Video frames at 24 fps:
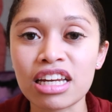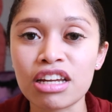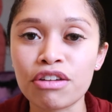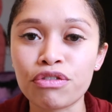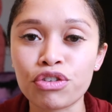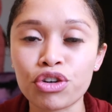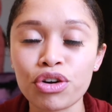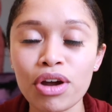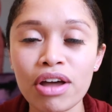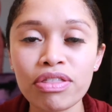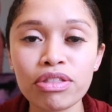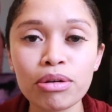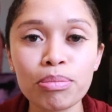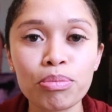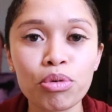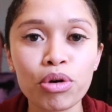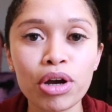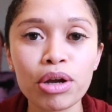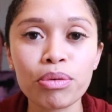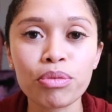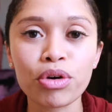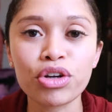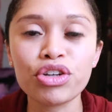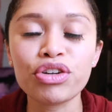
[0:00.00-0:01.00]
if you're at the
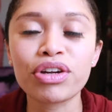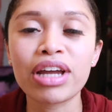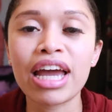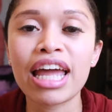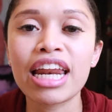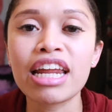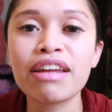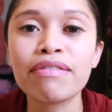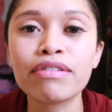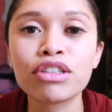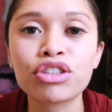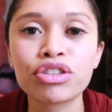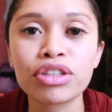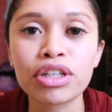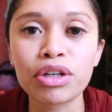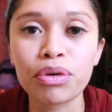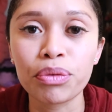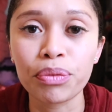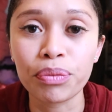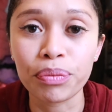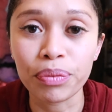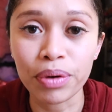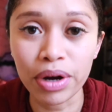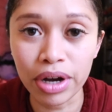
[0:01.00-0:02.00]
point where you can't even drink
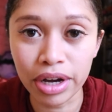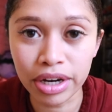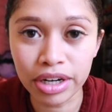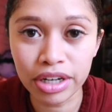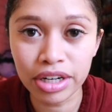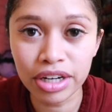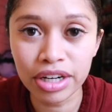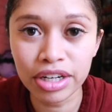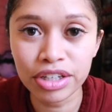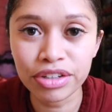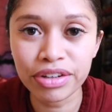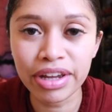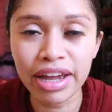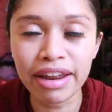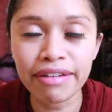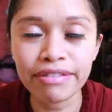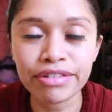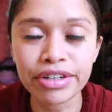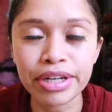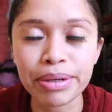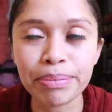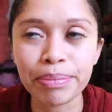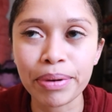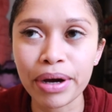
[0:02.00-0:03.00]
water, you can't even
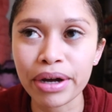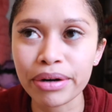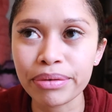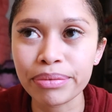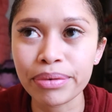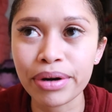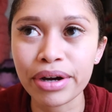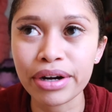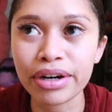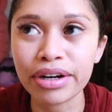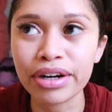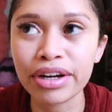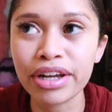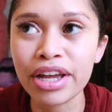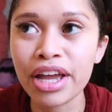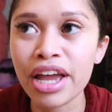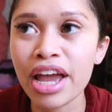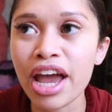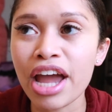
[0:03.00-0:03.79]
drink bottled water,